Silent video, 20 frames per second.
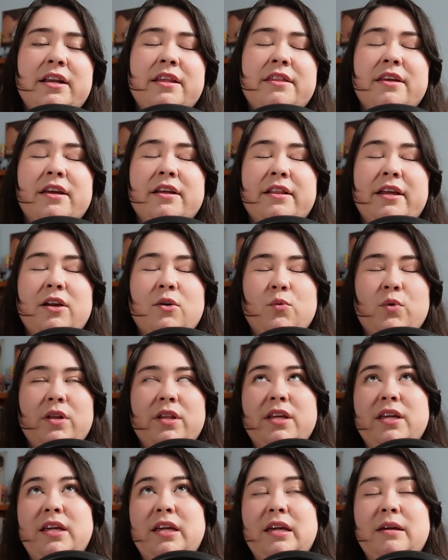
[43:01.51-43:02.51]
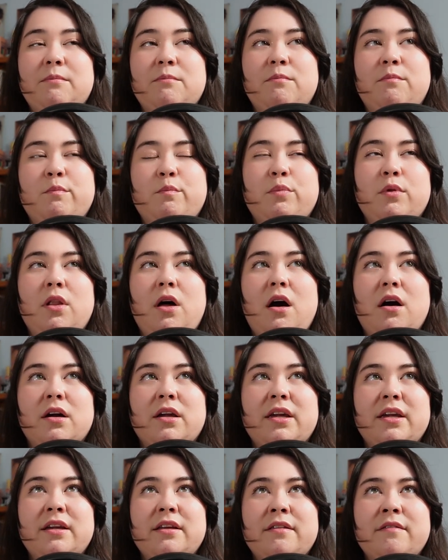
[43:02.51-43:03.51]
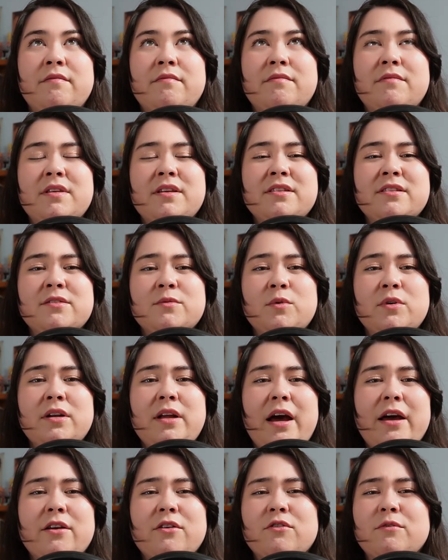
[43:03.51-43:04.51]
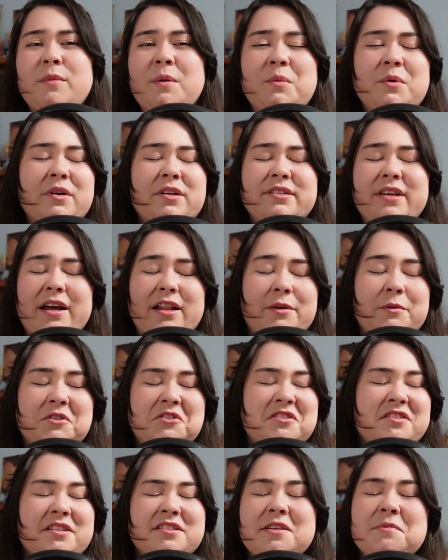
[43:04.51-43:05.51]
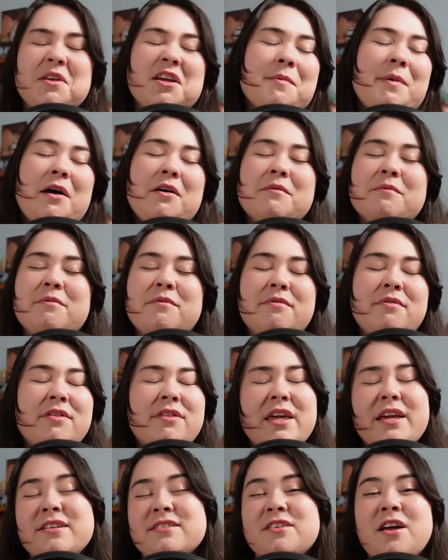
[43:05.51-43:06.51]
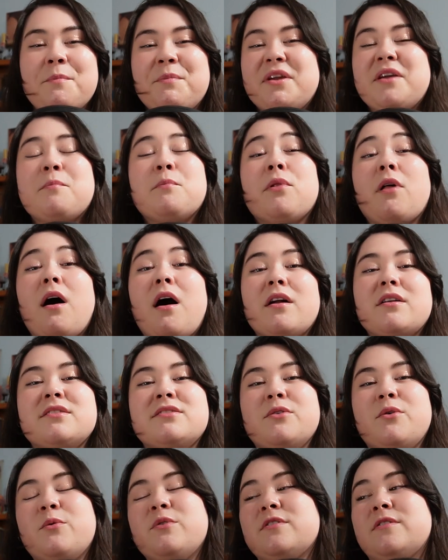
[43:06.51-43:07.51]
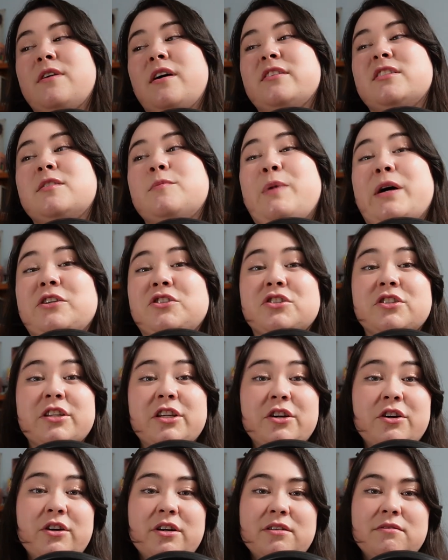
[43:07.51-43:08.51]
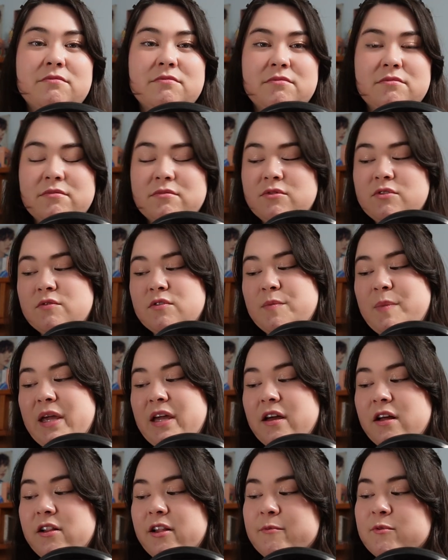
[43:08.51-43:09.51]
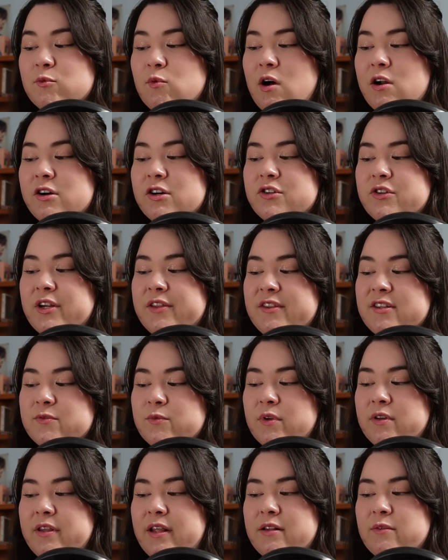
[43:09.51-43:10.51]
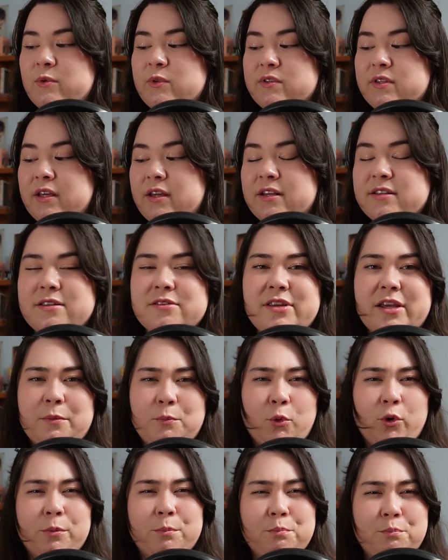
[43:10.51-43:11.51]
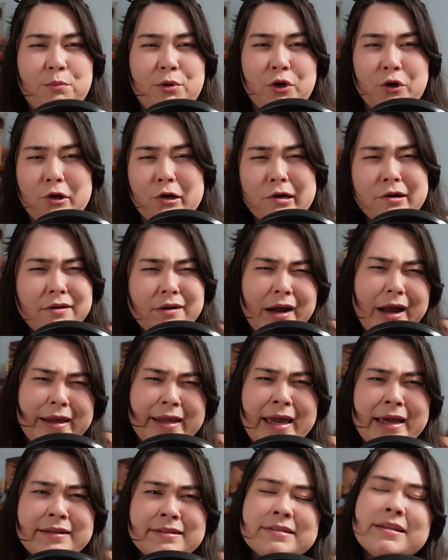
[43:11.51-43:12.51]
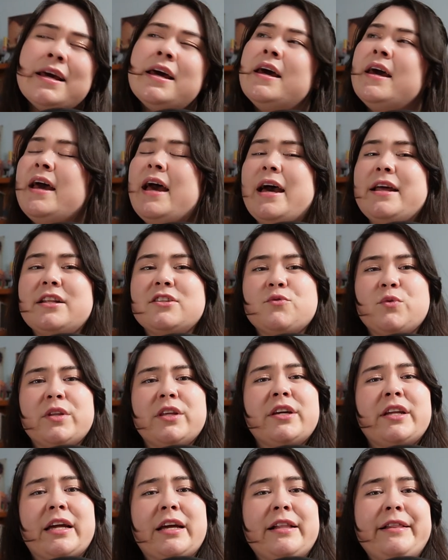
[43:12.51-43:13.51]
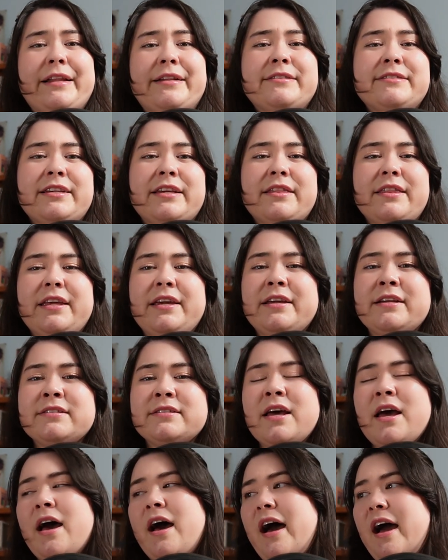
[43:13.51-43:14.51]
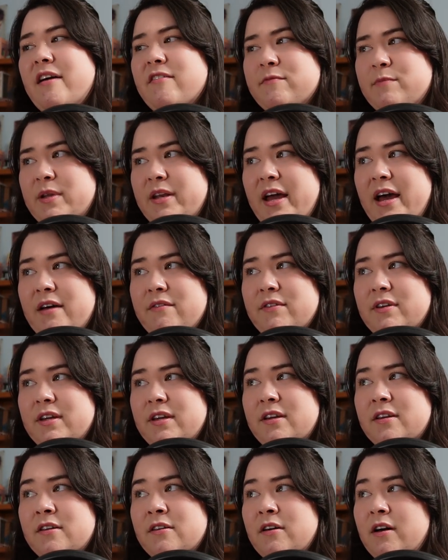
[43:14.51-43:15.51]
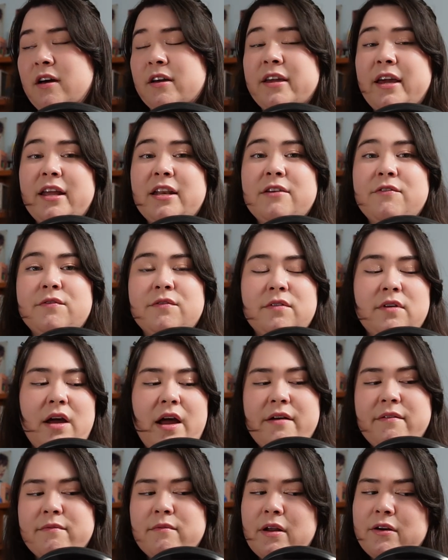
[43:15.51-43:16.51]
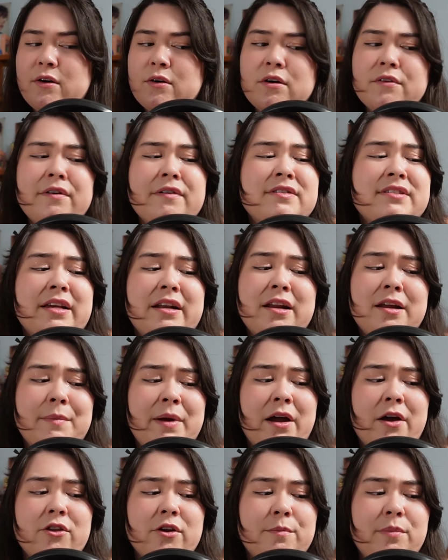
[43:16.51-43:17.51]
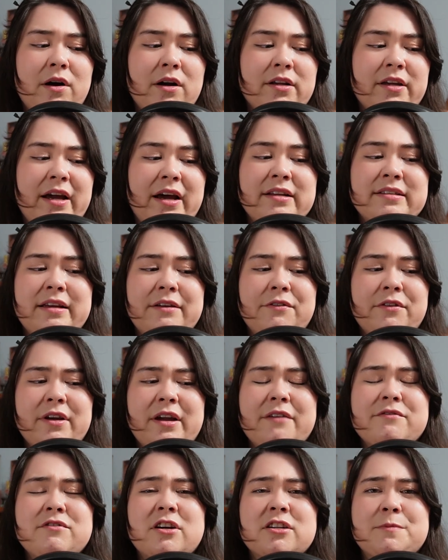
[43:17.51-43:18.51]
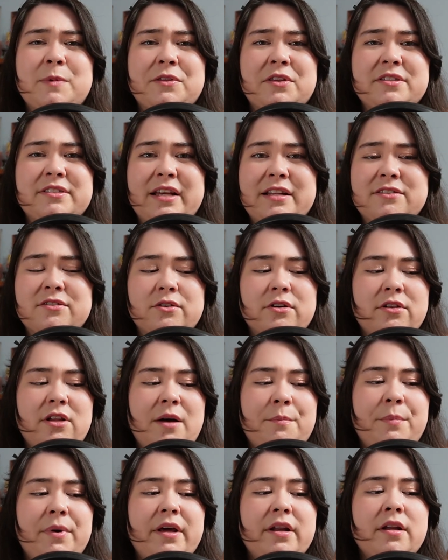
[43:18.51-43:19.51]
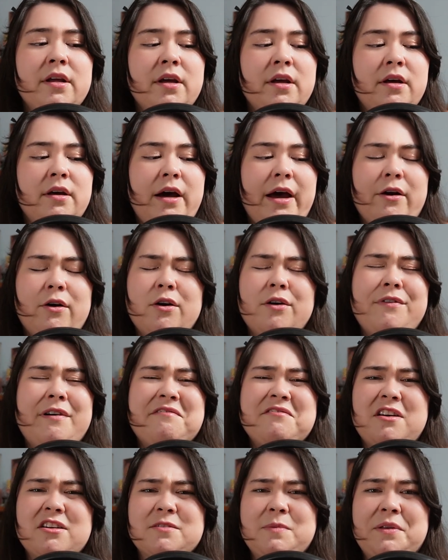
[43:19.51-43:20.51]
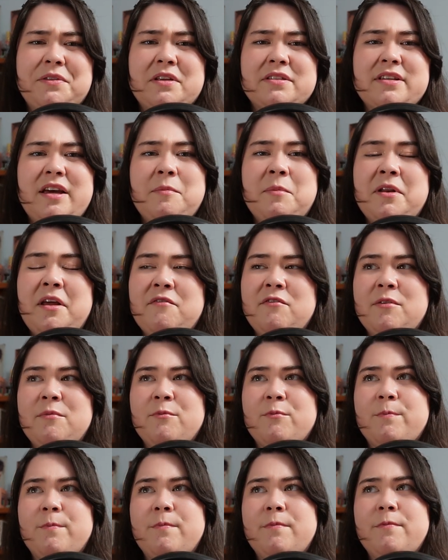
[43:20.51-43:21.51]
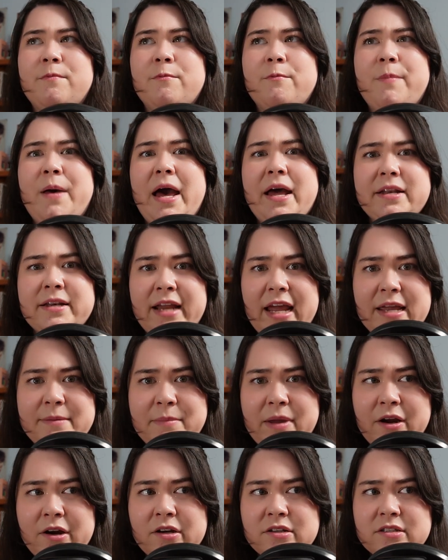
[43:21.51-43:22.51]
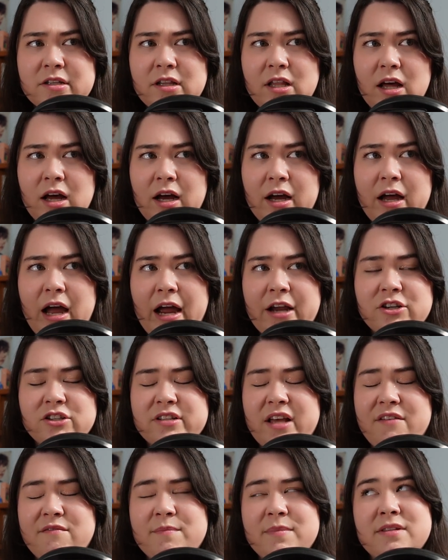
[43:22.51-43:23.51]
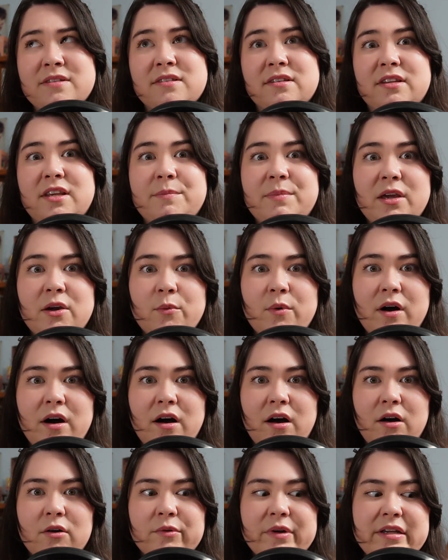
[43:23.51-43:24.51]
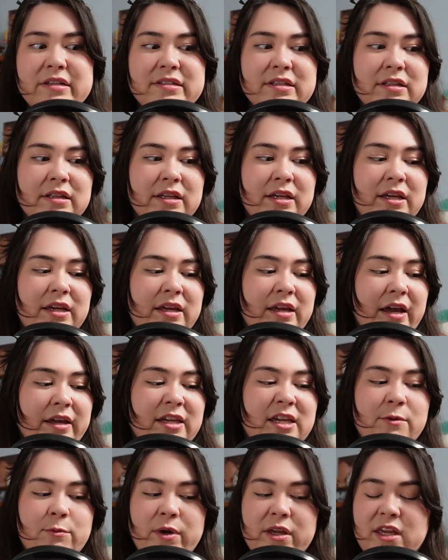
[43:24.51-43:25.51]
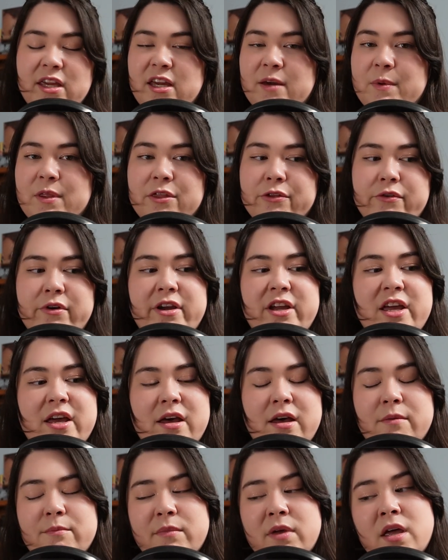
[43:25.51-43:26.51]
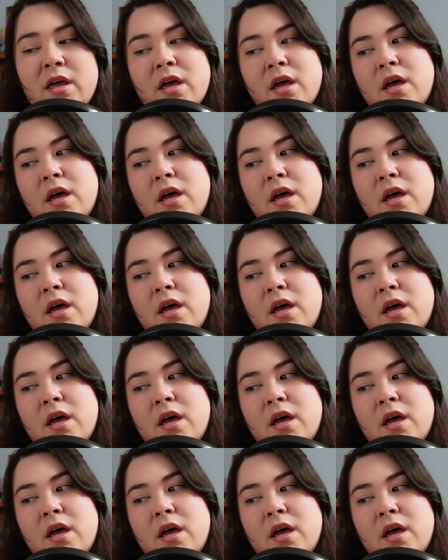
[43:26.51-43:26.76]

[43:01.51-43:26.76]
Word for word: anything like really blocking this one. I don't remember exactly what she said. Something about things not being blocked, so it was especially good to make Eclipse water during this one that was like because it's like more pure, I guess, and it's really good at cleansing things. I've been having again if I've, I do not know if I've said it in my other podcast. I feel like I've talked about the dead zone a lot, but I don't know if I've talked about this. I've been having bad nightmares a lot. I just haven't been sleeping well recently. I keep waking up at 3 a.m.